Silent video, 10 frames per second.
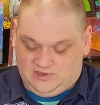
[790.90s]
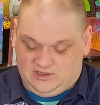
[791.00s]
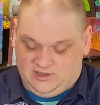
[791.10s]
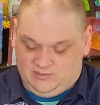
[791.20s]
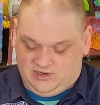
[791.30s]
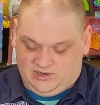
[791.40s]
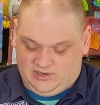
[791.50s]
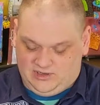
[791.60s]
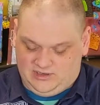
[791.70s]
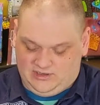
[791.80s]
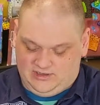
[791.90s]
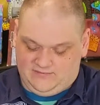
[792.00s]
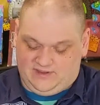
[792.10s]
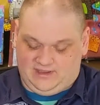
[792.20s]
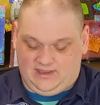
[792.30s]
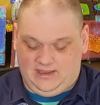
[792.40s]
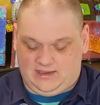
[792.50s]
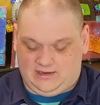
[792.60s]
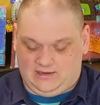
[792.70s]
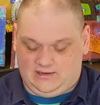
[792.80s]
clip it on if I can.
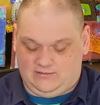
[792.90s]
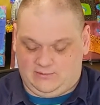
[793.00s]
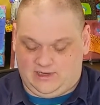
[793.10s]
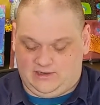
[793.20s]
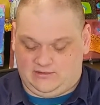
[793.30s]
Wow.